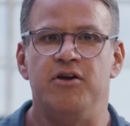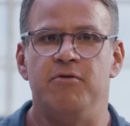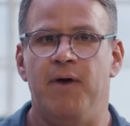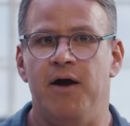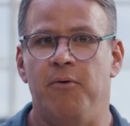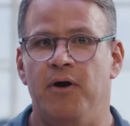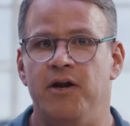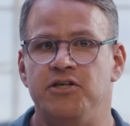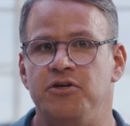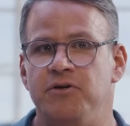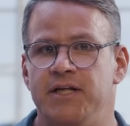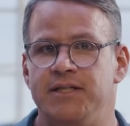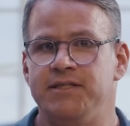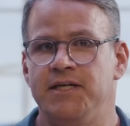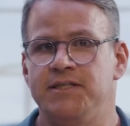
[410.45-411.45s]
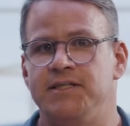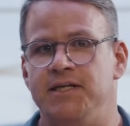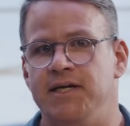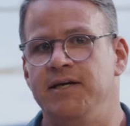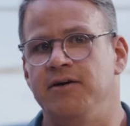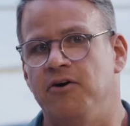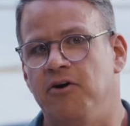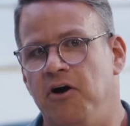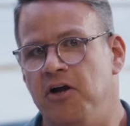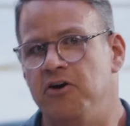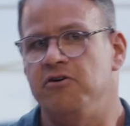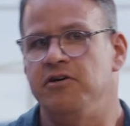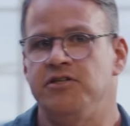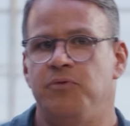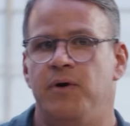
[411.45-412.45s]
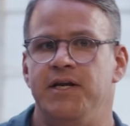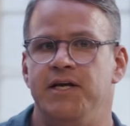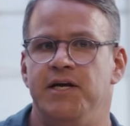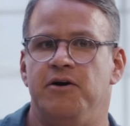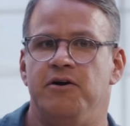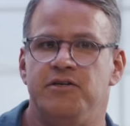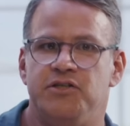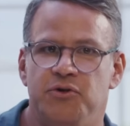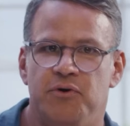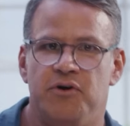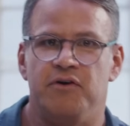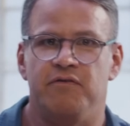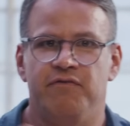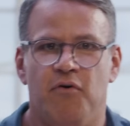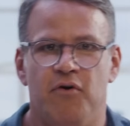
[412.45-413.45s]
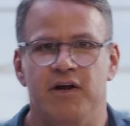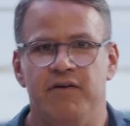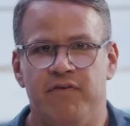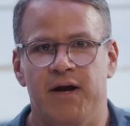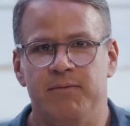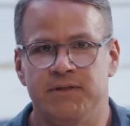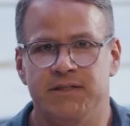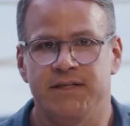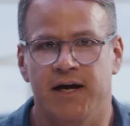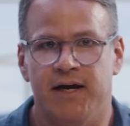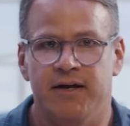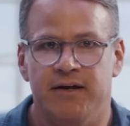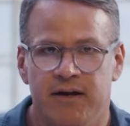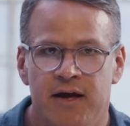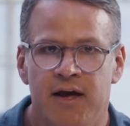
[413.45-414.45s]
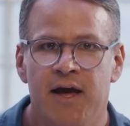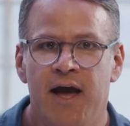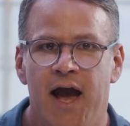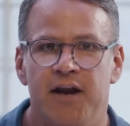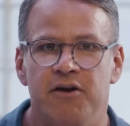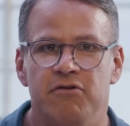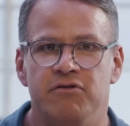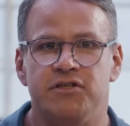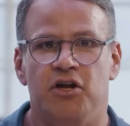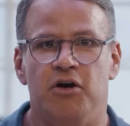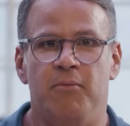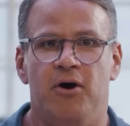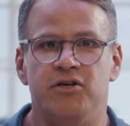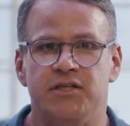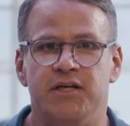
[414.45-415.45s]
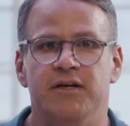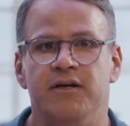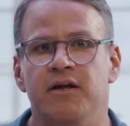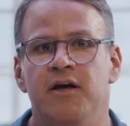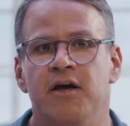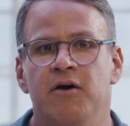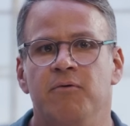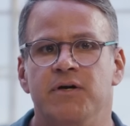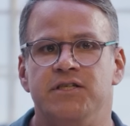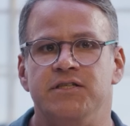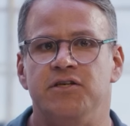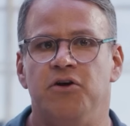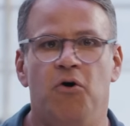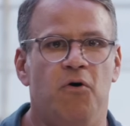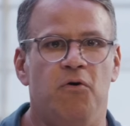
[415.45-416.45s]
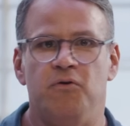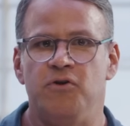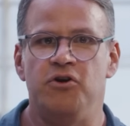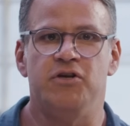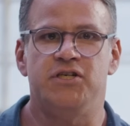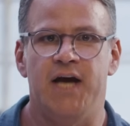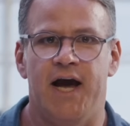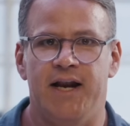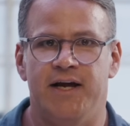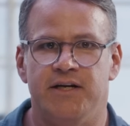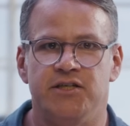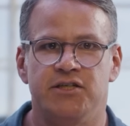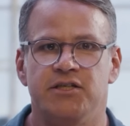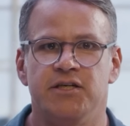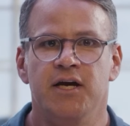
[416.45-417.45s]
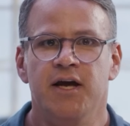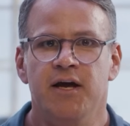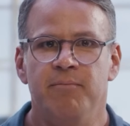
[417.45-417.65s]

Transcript: but you might want to shoot at 60 or 120 or 240 frames a second and do slow motion, which is a whole new challenge.